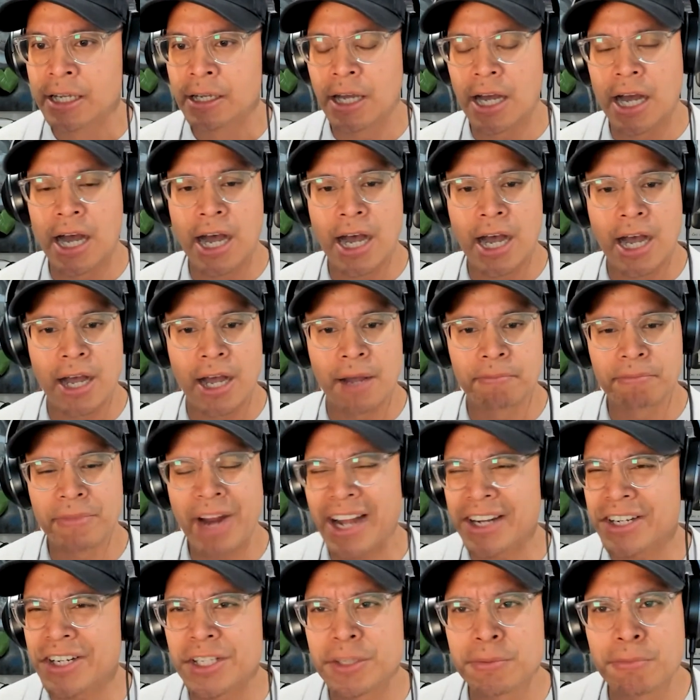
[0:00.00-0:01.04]

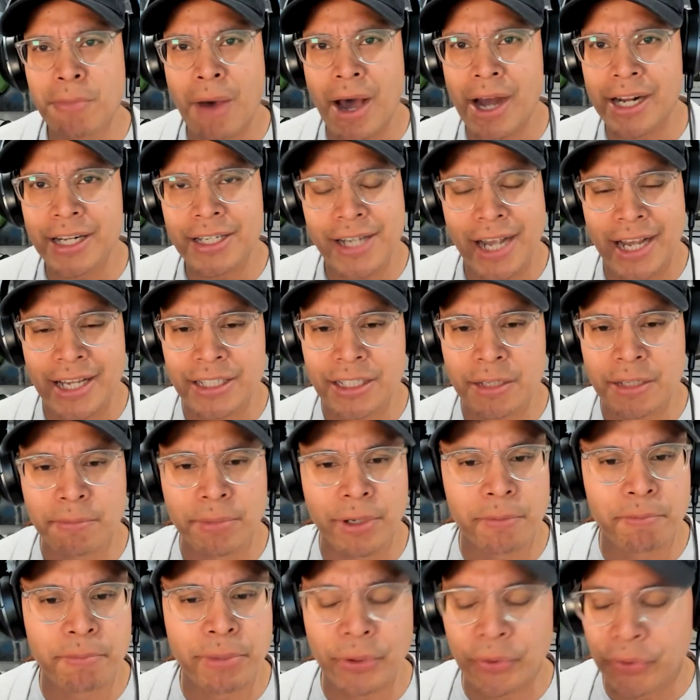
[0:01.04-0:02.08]
not just monetized it,
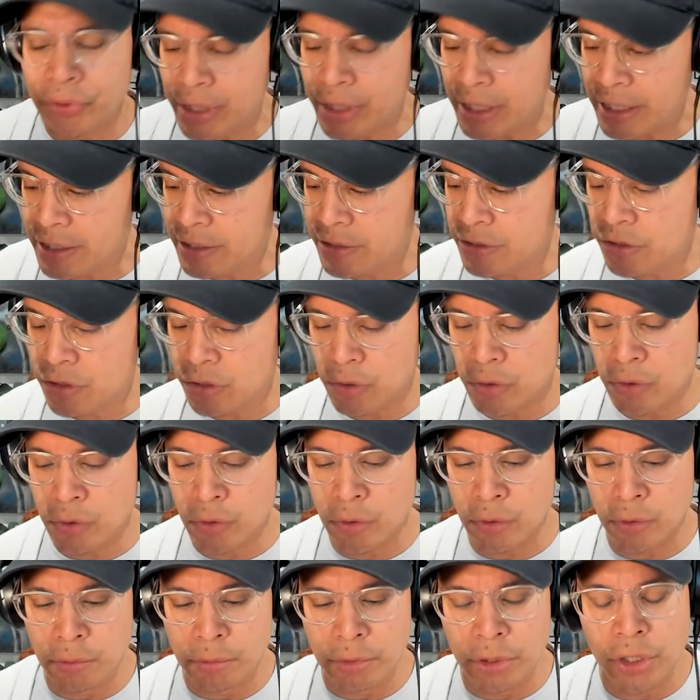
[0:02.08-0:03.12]
but built things to,